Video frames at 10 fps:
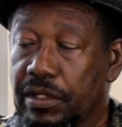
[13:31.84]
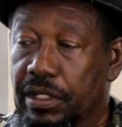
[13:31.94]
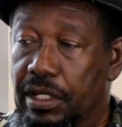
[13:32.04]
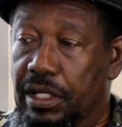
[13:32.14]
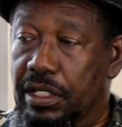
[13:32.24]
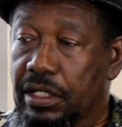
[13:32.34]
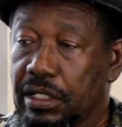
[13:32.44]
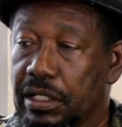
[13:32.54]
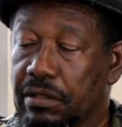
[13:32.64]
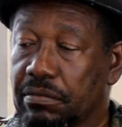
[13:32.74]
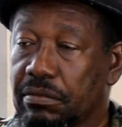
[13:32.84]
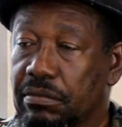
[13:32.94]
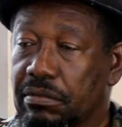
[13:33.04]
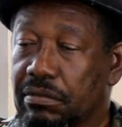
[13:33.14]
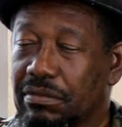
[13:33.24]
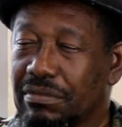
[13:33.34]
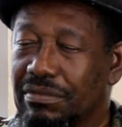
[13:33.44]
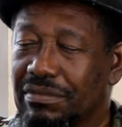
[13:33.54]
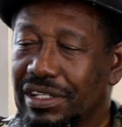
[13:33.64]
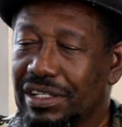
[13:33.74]
and
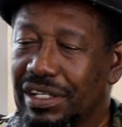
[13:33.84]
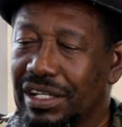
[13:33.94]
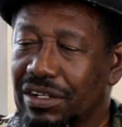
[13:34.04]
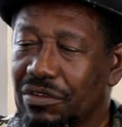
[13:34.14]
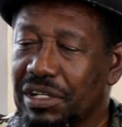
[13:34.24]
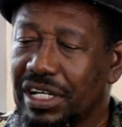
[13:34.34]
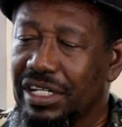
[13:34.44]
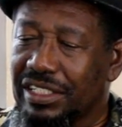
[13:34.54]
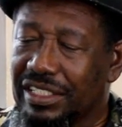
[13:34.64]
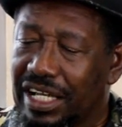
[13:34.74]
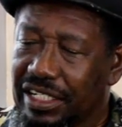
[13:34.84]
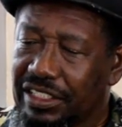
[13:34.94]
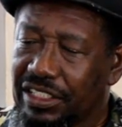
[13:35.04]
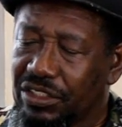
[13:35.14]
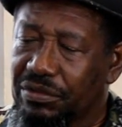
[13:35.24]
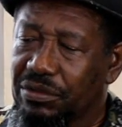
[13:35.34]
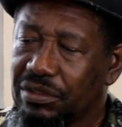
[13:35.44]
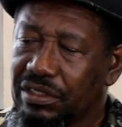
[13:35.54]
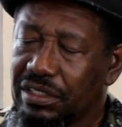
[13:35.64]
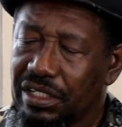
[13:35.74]
they allow, because the slackness and so
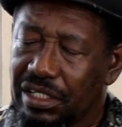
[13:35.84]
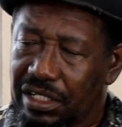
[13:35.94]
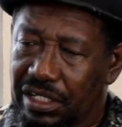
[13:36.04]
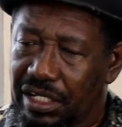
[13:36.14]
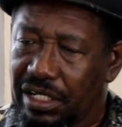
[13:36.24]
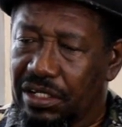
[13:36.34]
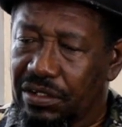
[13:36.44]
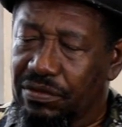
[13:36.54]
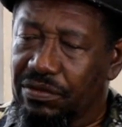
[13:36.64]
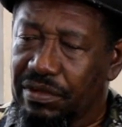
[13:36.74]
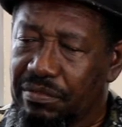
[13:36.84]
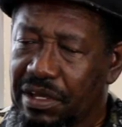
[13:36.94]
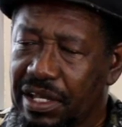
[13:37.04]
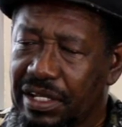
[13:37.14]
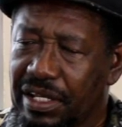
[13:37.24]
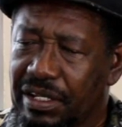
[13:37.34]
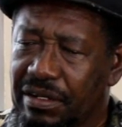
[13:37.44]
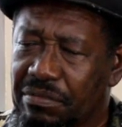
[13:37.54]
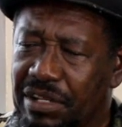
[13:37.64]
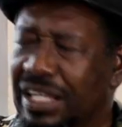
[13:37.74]
forth. They allow,
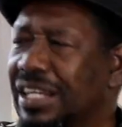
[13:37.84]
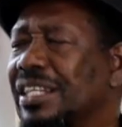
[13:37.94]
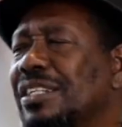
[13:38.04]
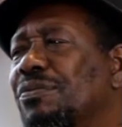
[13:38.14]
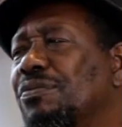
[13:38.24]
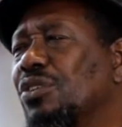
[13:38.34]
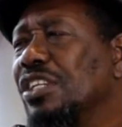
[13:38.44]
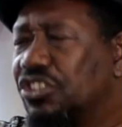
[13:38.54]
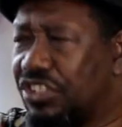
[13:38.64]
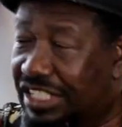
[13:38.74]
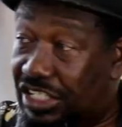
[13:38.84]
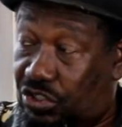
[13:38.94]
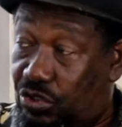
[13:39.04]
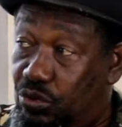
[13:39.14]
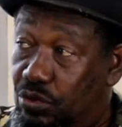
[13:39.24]
and they ain't got the full interest, I assume.